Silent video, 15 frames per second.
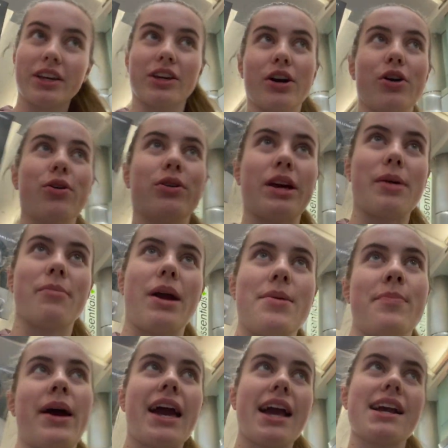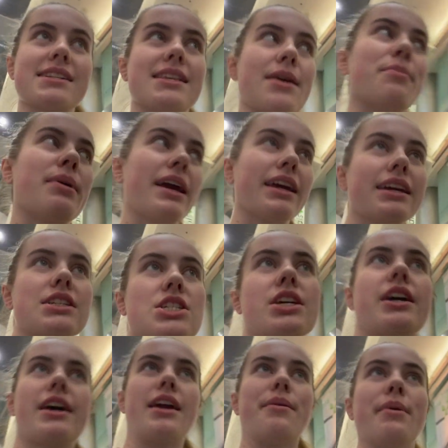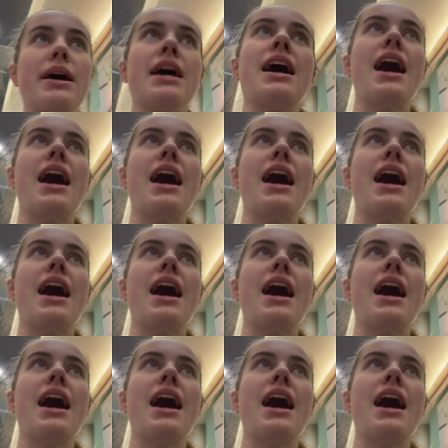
go get my bags at baggage claim.